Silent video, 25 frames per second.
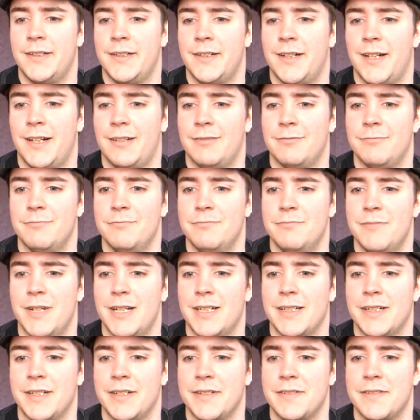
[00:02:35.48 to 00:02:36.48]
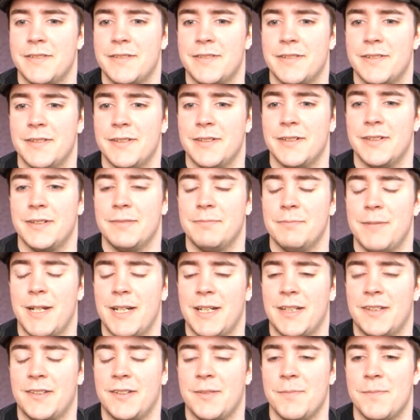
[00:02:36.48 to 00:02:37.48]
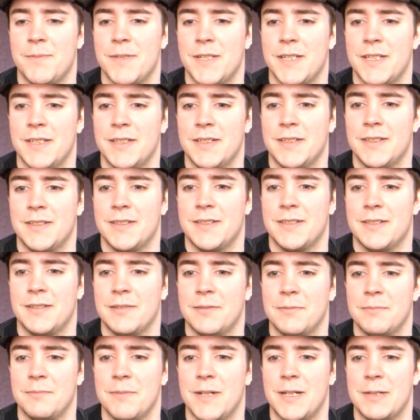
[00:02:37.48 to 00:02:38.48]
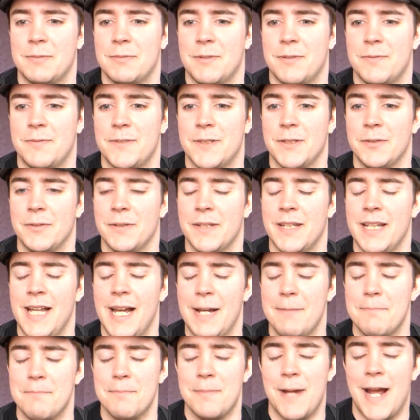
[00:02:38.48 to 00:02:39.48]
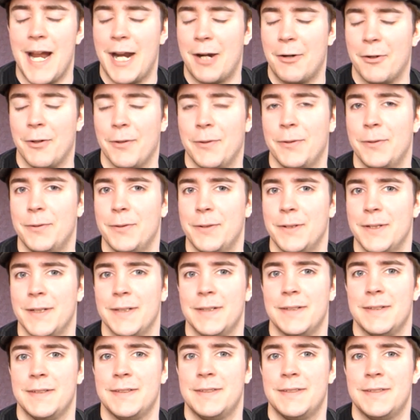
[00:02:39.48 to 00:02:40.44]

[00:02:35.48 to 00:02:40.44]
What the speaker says: have managed to make something to make me feel that paranoid.